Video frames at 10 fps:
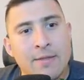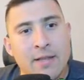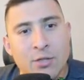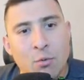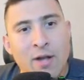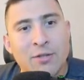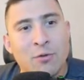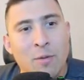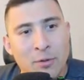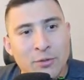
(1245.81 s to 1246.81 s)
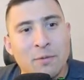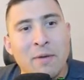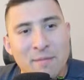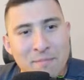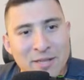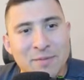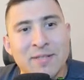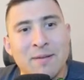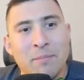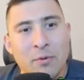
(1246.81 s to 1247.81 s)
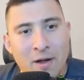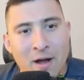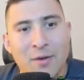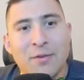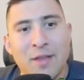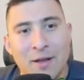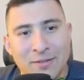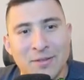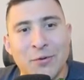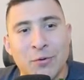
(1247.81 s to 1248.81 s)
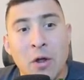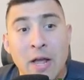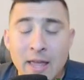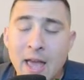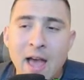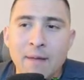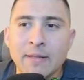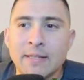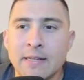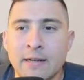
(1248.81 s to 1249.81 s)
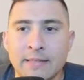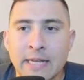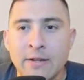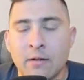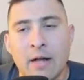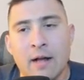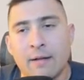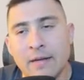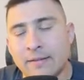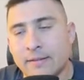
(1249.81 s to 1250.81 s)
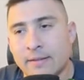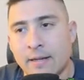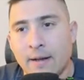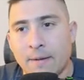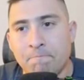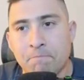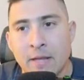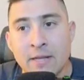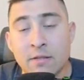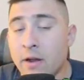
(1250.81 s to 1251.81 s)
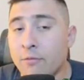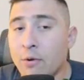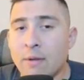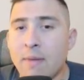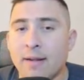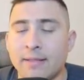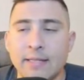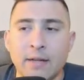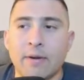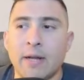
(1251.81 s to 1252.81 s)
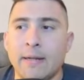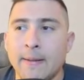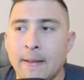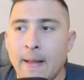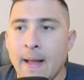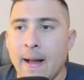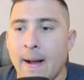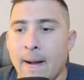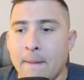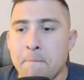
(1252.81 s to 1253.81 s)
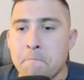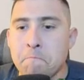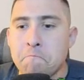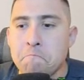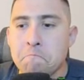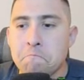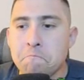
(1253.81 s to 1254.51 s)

That's why I sold most of my investments and put a hundred thousand on. Cro- yeah, I mean, uh, Daniel, uh, it's um, it's not a really bad idea, right? Um,